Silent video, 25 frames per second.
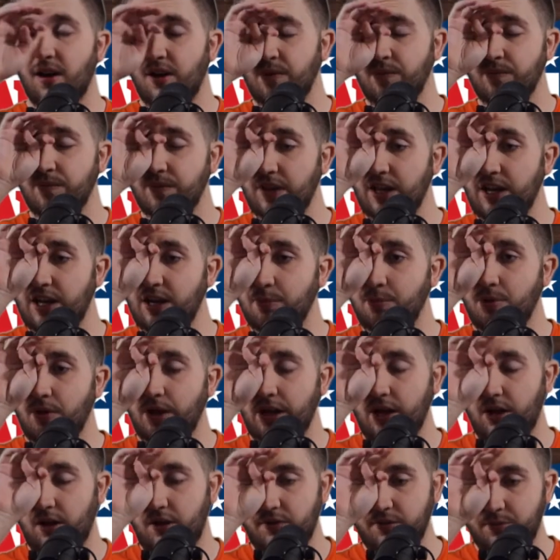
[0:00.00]
in
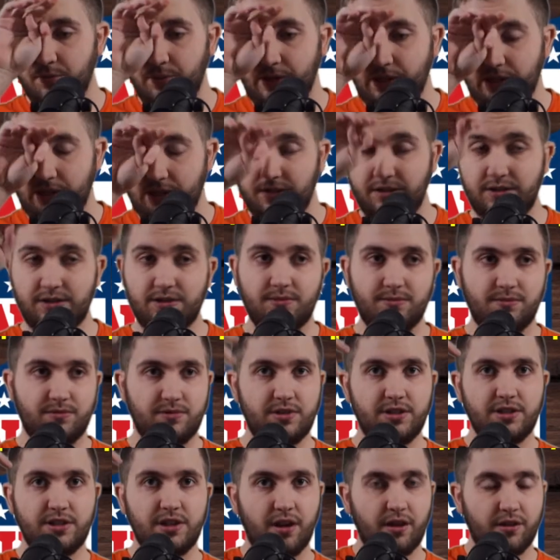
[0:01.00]
the playoffs because,
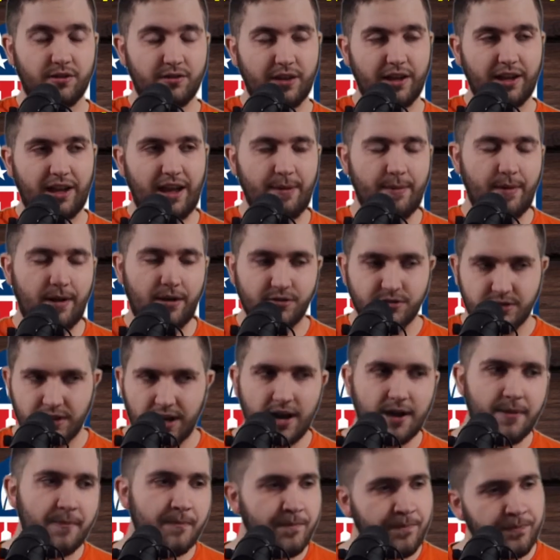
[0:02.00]
you know, they came out
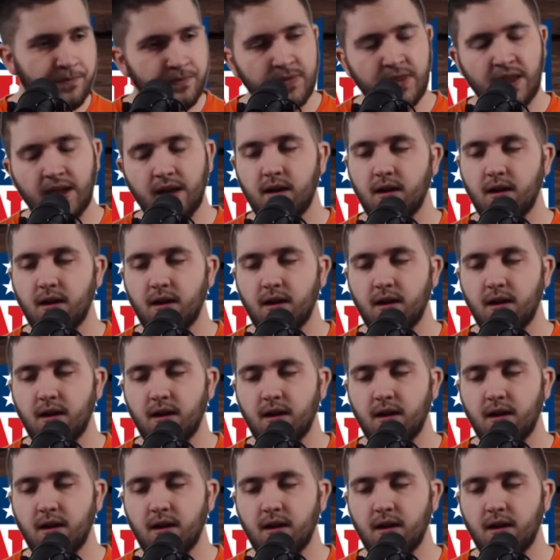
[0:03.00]
on top.